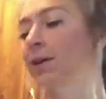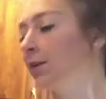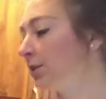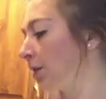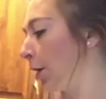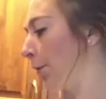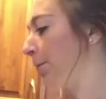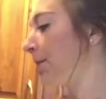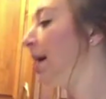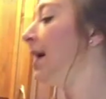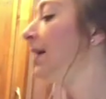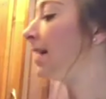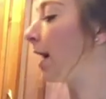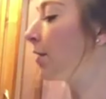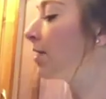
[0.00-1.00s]
So
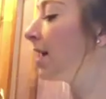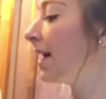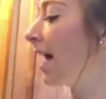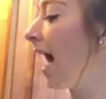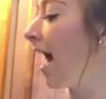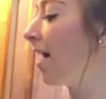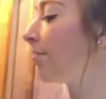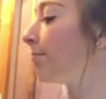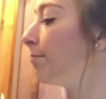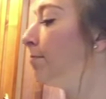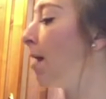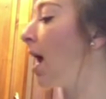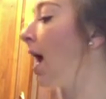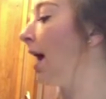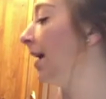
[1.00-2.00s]
now that I have
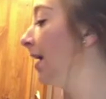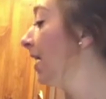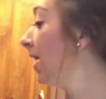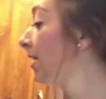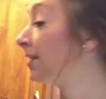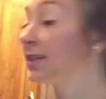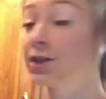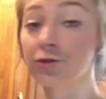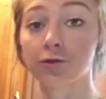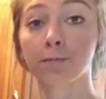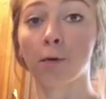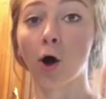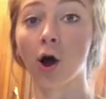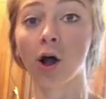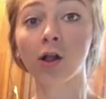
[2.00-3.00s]
my
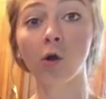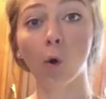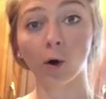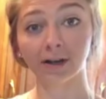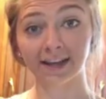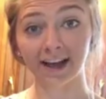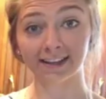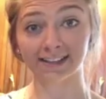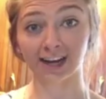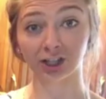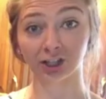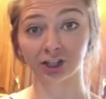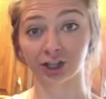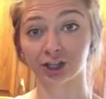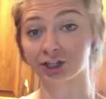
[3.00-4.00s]
Synthropol or textile
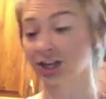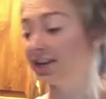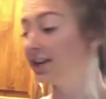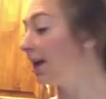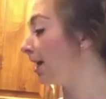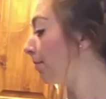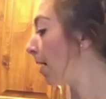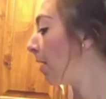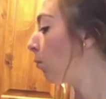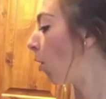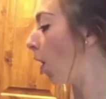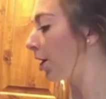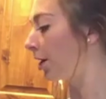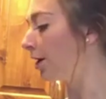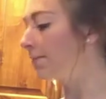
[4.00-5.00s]
detergent in my
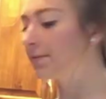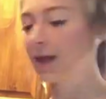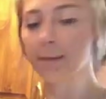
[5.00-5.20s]
water,